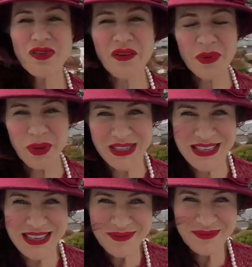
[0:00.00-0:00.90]
very
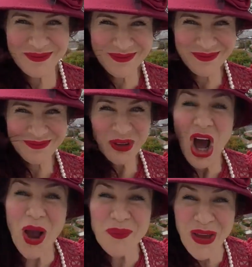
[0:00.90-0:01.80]
windy. I
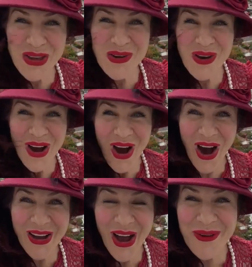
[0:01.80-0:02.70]
hope that you're
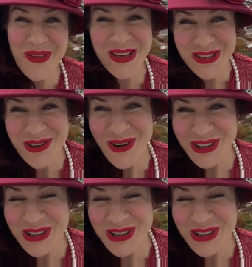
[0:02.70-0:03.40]
all